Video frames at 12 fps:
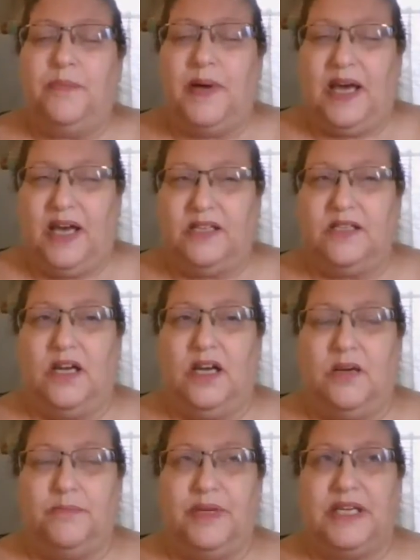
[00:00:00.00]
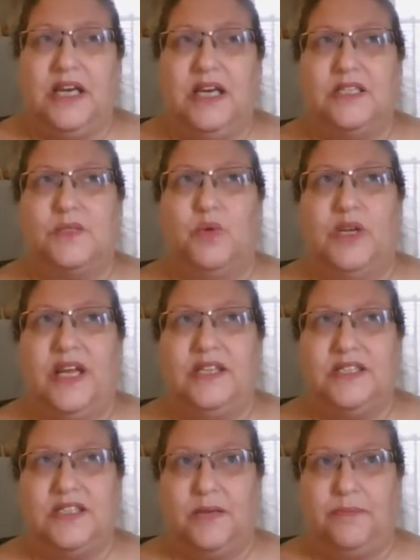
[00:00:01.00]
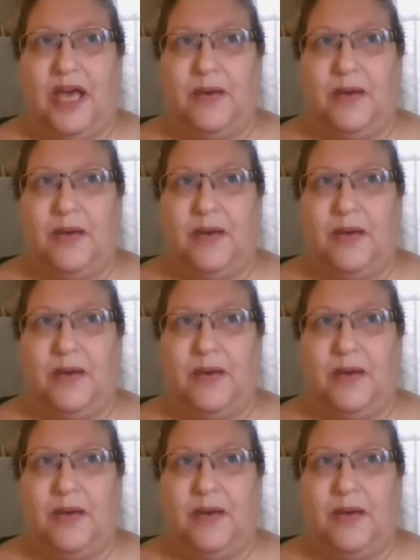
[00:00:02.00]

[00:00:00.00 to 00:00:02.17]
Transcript: But because what ended up